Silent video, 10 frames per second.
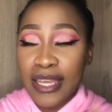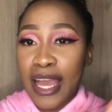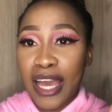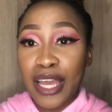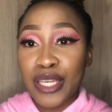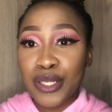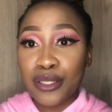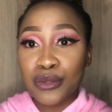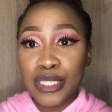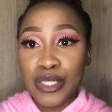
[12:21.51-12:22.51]
hi,
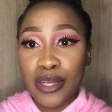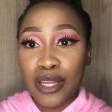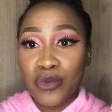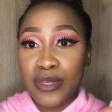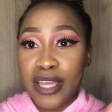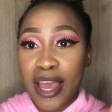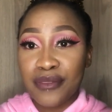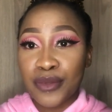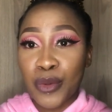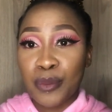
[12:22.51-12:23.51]
Huitana, we have
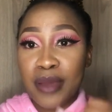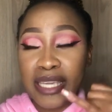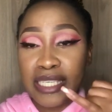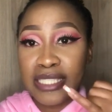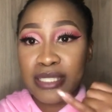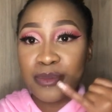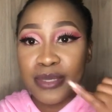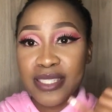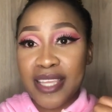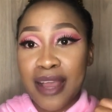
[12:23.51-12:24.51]
your packages.
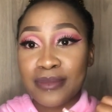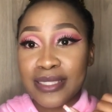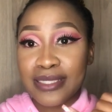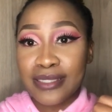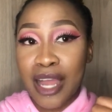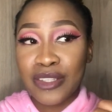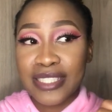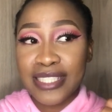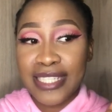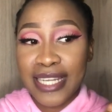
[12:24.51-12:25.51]
Please come
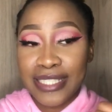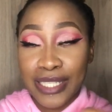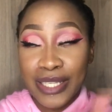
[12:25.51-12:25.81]
downstairs.